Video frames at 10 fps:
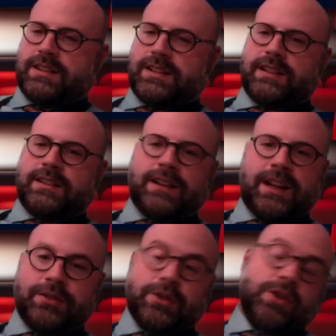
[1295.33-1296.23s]
I
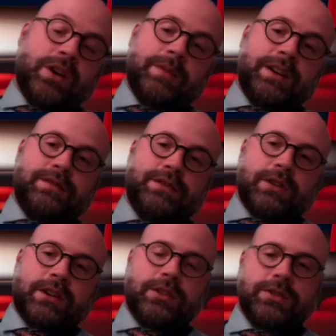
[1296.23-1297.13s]
don't know how many of you are
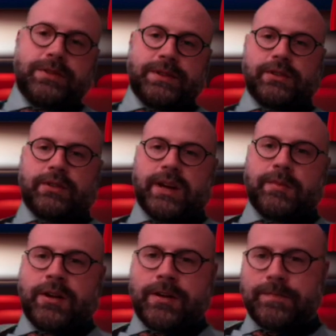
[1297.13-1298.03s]
close with your
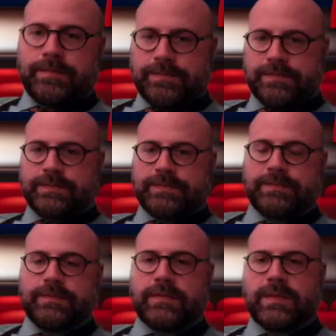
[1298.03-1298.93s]
grandma,
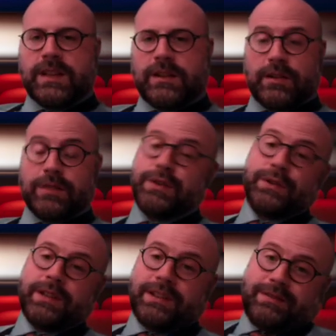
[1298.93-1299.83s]
or if
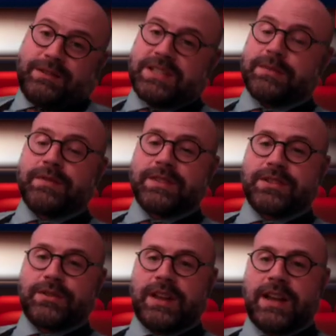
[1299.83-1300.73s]
some of us
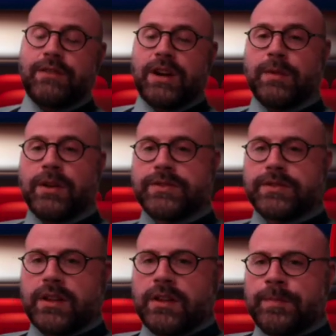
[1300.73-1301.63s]
don't have grandmas.
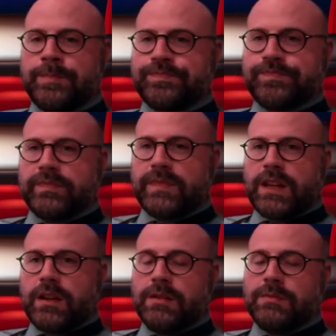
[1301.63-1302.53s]

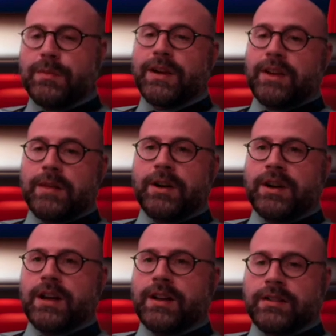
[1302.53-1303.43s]
But my grandma and
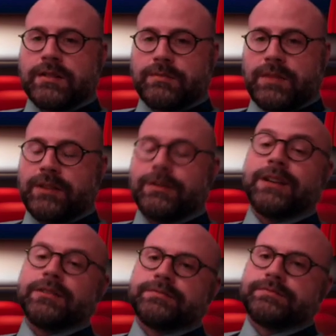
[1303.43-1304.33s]
I,
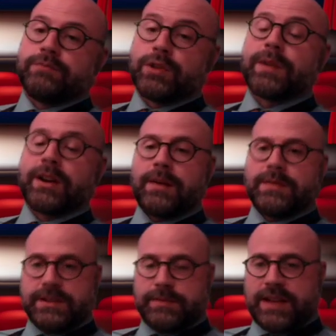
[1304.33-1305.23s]
one of my grandmas
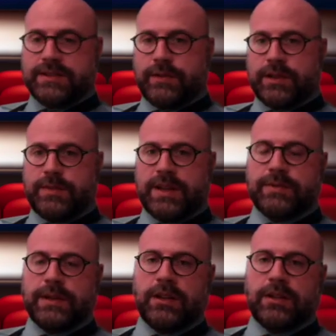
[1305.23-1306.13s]
has passed away. She passed
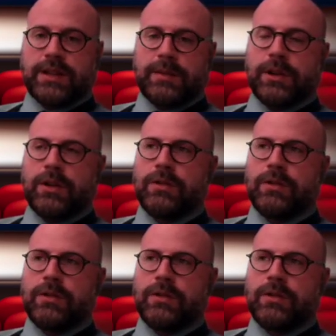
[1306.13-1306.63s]
away a long time ago.